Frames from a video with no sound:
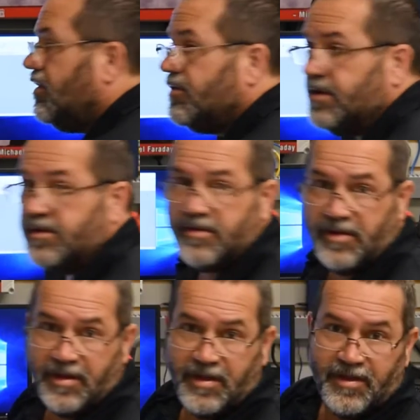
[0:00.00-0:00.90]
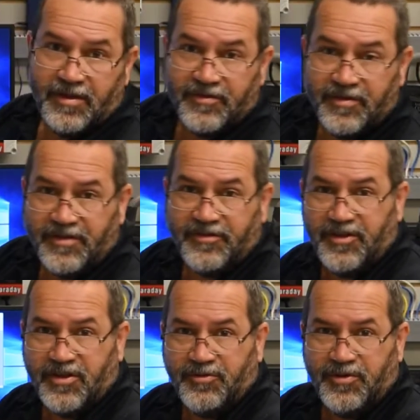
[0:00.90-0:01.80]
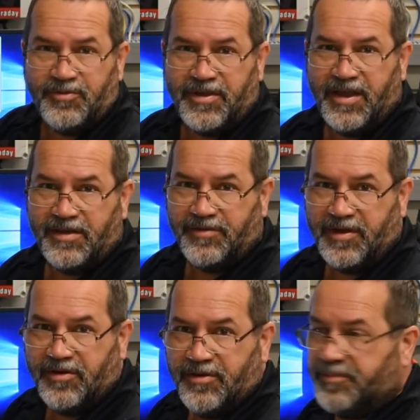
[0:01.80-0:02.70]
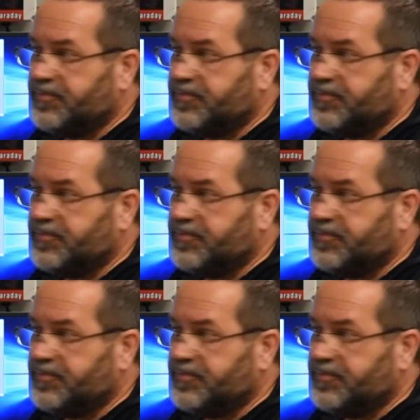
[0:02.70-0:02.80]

Alright, so let's look at what we have here.